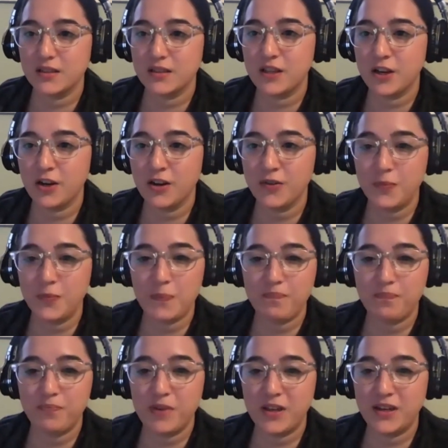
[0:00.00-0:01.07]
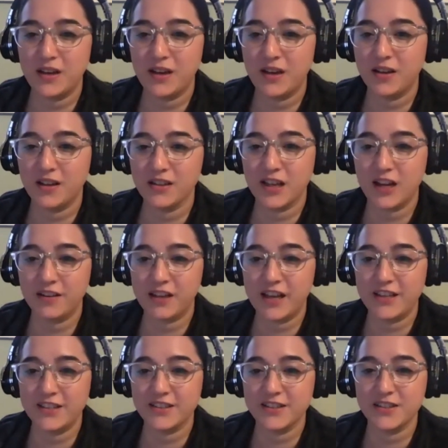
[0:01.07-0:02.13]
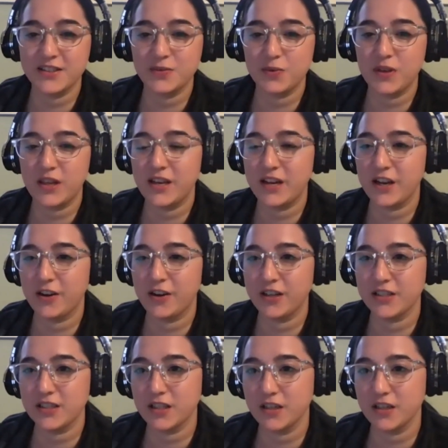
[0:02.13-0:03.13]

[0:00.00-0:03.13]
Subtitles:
there have been a lot of cases in areas of